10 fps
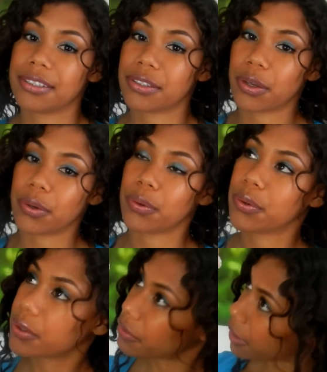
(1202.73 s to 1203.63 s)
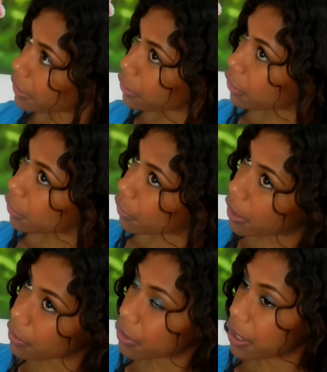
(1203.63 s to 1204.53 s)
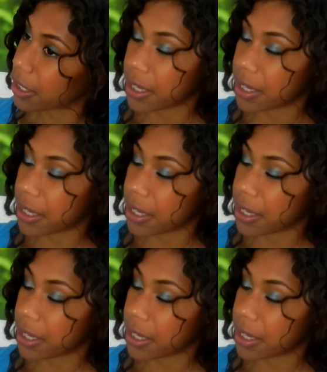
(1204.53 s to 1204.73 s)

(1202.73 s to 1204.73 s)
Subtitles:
So if I turn around,